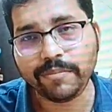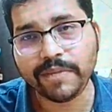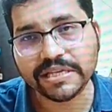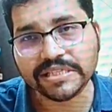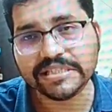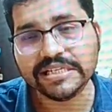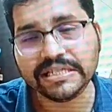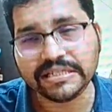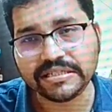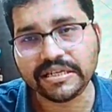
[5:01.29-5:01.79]
the
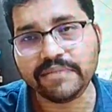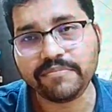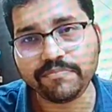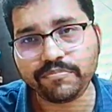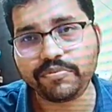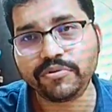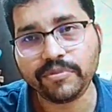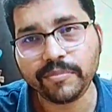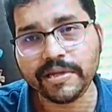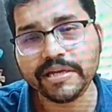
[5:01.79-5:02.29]
basic
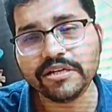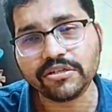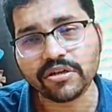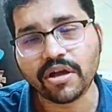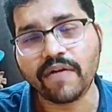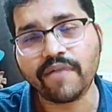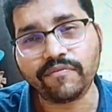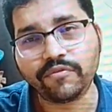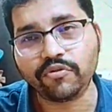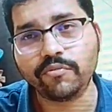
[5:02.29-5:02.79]
temperament
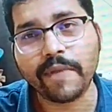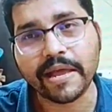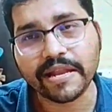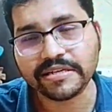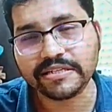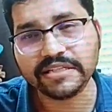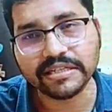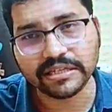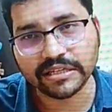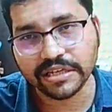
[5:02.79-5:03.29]
of
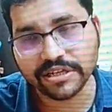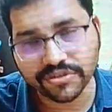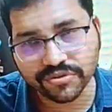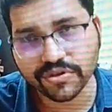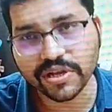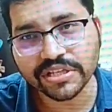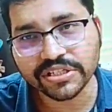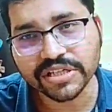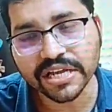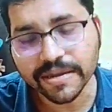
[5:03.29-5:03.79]
romantic
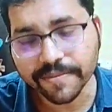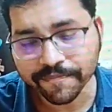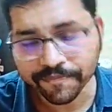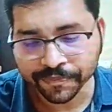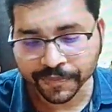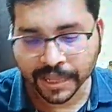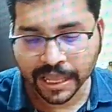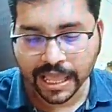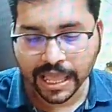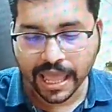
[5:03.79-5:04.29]
literature
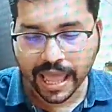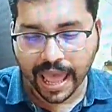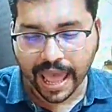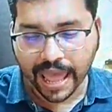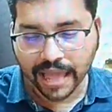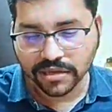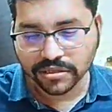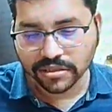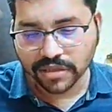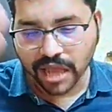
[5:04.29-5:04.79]

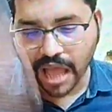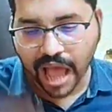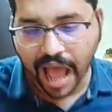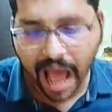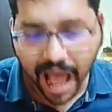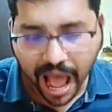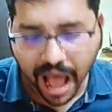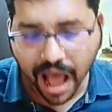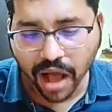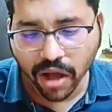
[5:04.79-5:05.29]
and
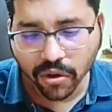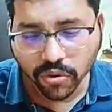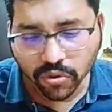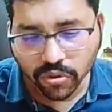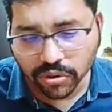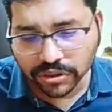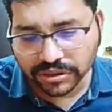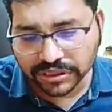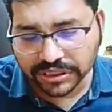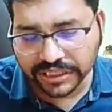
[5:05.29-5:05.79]

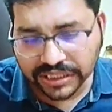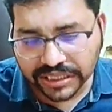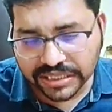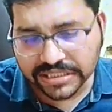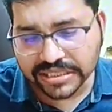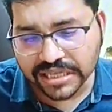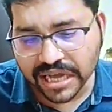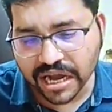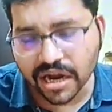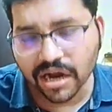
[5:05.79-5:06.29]
how
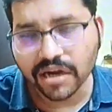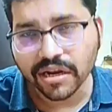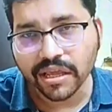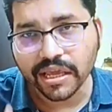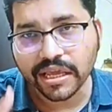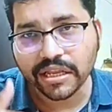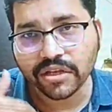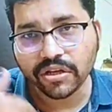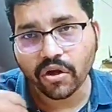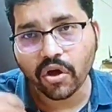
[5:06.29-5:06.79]
these are
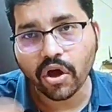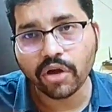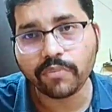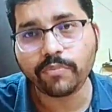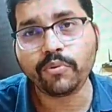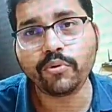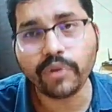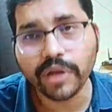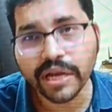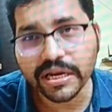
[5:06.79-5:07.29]

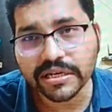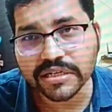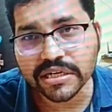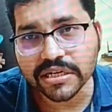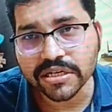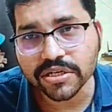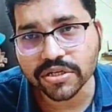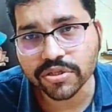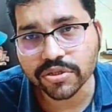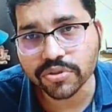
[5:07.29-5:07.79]

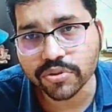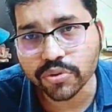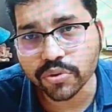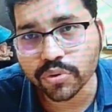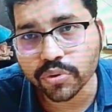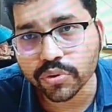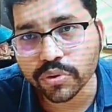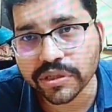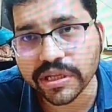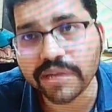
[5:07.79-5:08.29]
incorporated
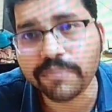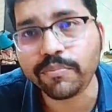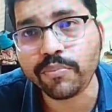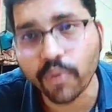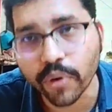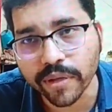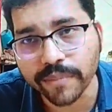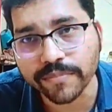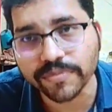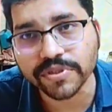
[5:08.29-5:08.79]
through their
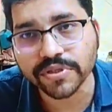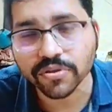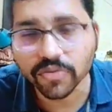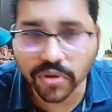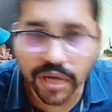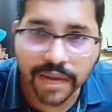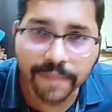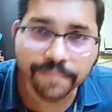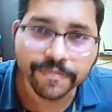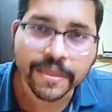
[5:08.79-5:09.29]
poems.
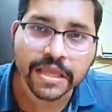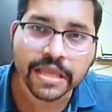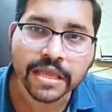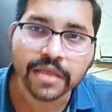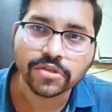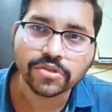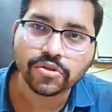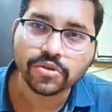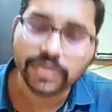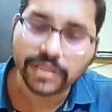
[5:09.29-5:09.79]
Okay,
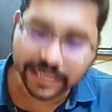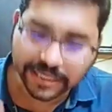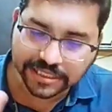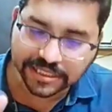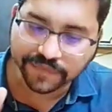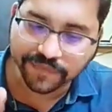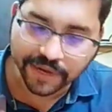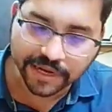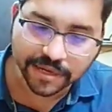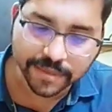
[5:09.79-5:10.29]
so that
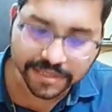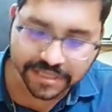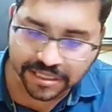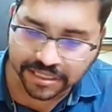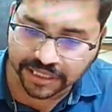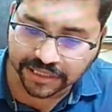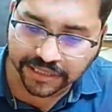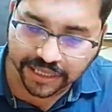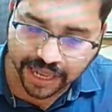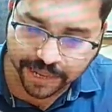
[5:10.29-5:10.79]
is the
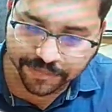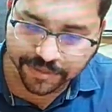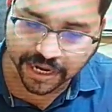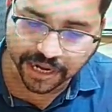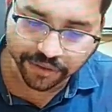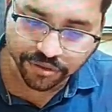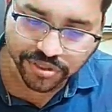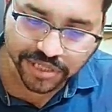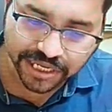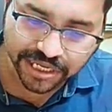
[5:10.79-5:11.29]
fundamental thing that I'm
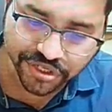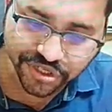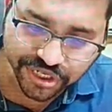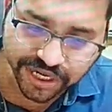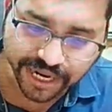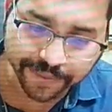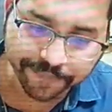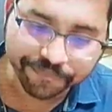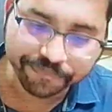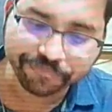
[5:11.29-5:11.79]
trying to suggest
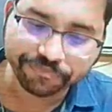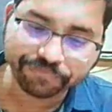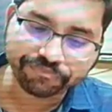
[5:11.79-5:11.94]
here.